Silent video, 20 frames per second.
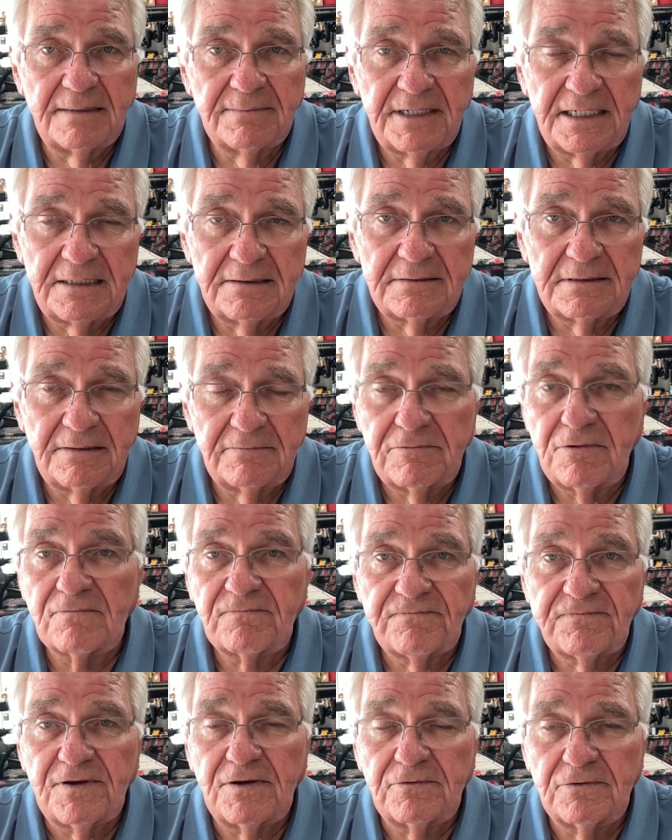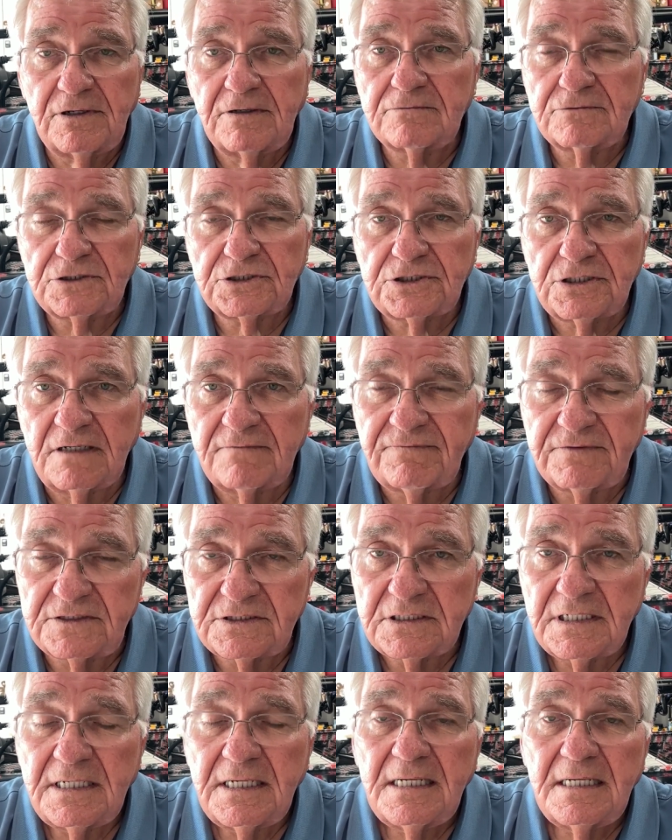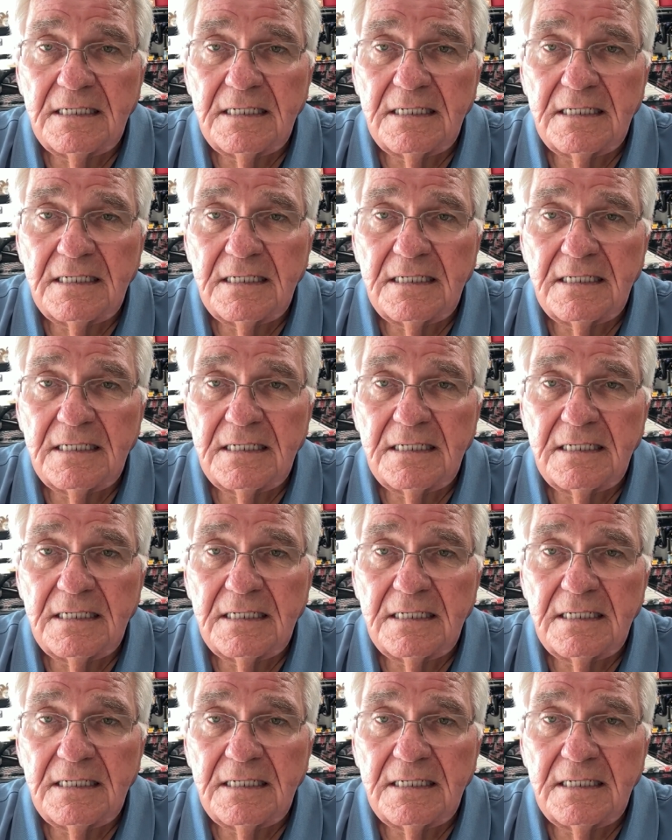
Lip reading: I mean, it won't float it on the surface.